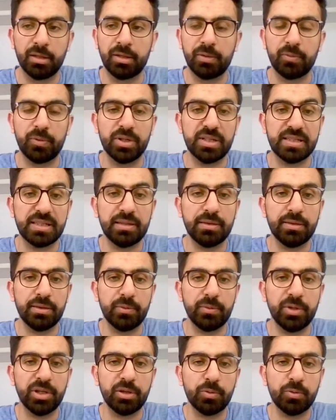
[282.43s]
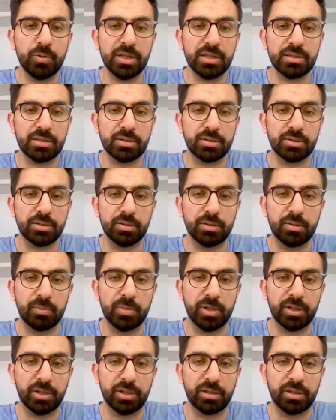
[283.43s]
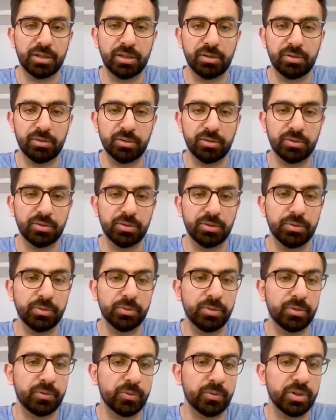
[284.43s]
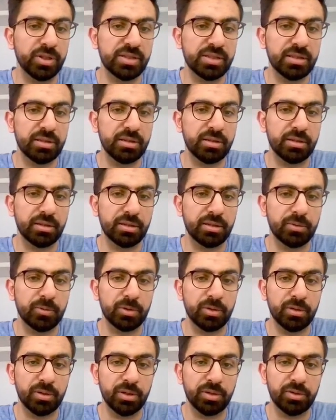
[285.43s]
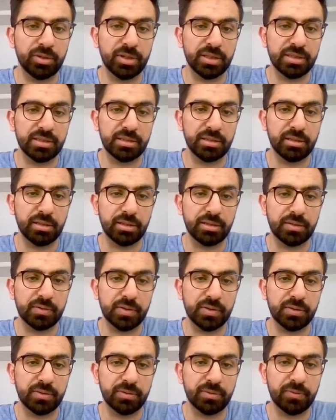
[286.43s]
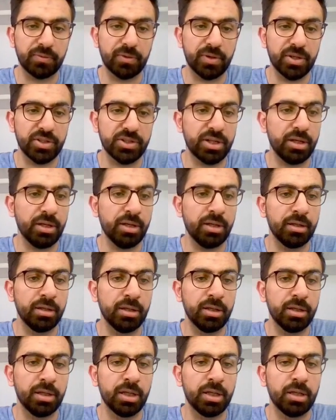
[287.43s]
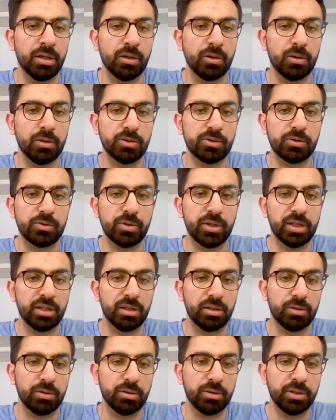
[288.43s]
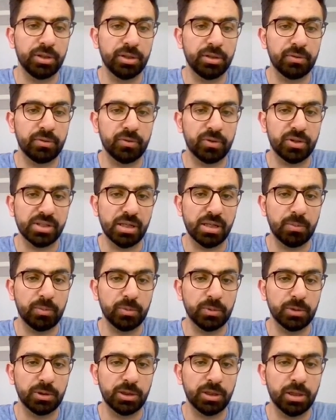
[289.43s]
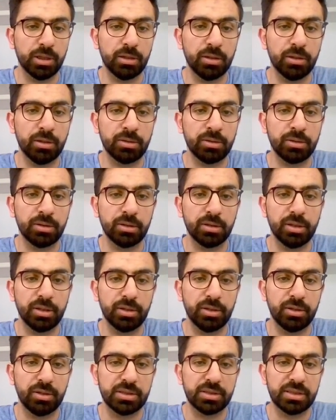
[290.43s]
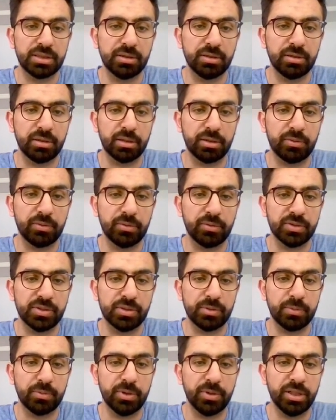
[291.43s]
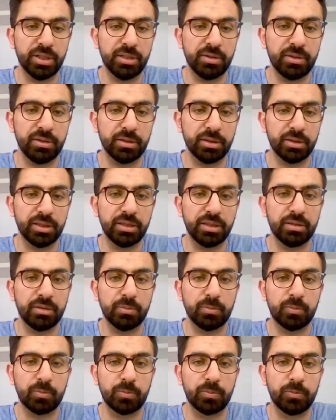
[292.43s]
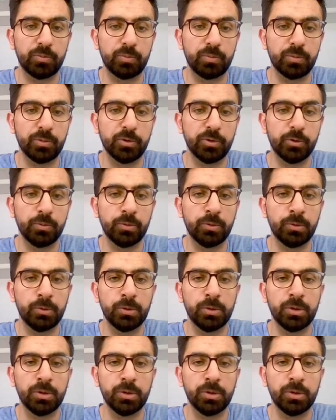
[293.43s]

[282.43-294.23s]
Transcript: resend the request. So by clicking, you will resend the request, and you can see, like, it's refreshing. Also, you can go here, for example, color, and you see, like, there is a red, green, blue,